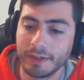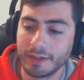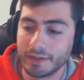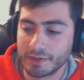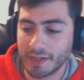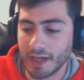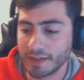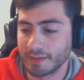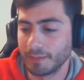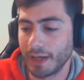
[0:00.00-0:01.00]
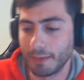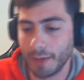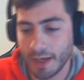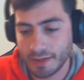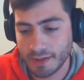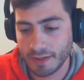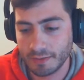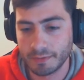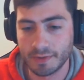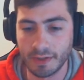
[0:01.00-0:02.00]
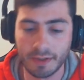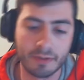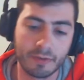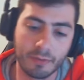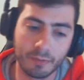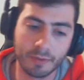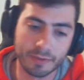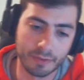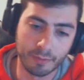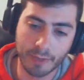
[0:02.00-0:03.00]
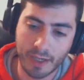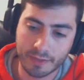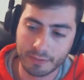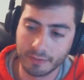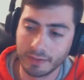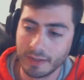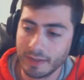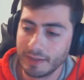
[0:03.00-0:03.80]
and it just had some bad matchups. Like no one wants to go back to it.